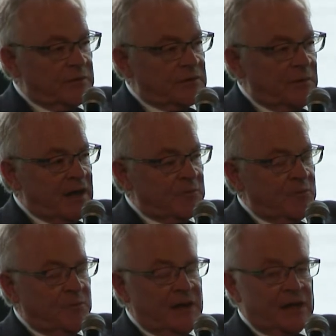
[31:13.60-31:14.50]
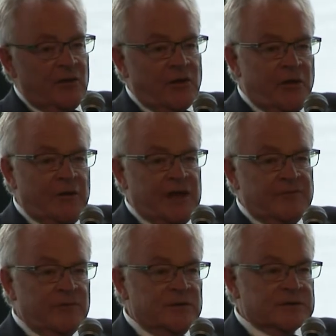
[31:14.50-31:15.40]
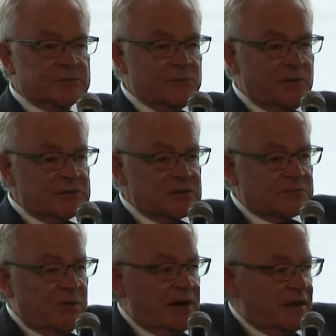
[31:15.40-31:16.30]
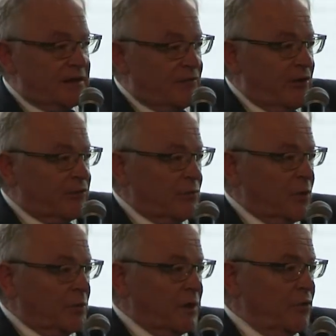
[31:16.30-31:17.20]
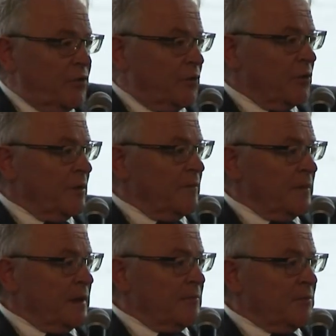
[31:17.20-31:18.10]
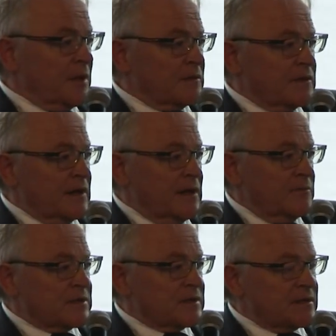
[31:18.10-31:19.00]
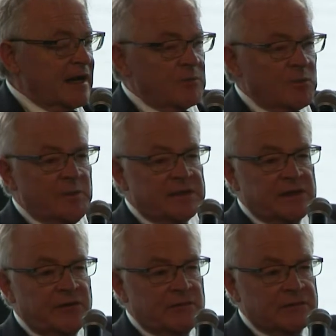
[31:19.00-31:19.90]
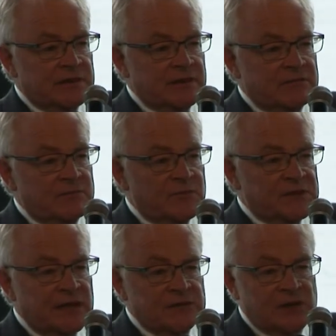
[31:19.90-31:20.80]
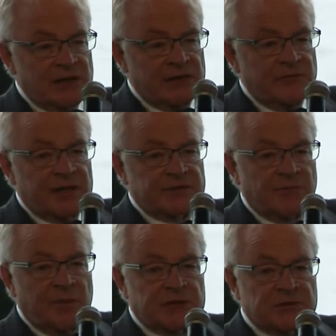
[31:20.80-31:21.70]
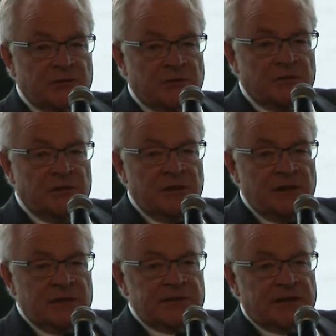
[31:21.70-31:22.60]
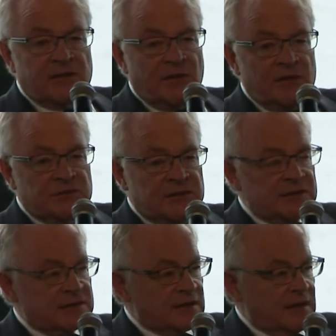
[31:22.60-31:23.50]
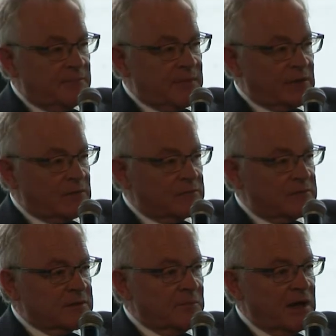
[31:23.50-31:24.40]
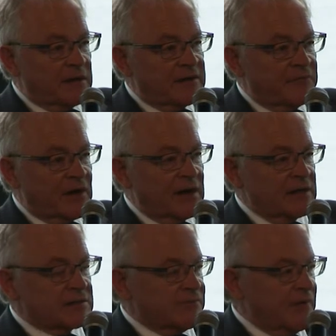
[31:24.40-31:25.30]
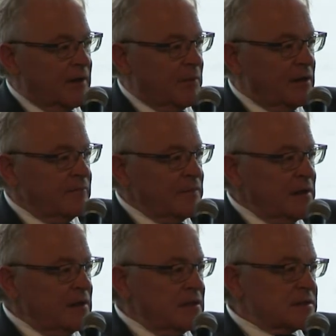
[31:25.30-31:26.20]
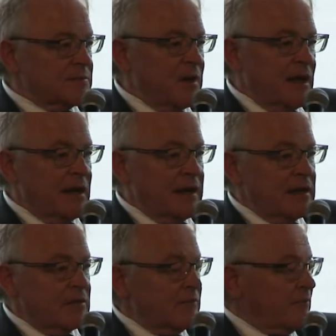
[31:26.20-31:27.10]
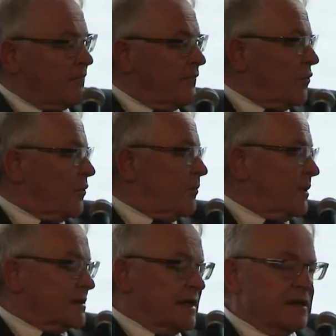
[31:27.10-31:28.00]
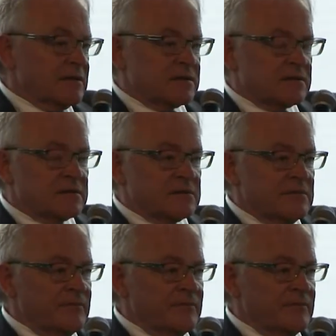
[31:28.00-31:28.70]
demand being not only influenced but just by growth in what we do, but sustainable materials and potentially transformational technologies that will demand different kinds of fibre. Supply, for Bettina's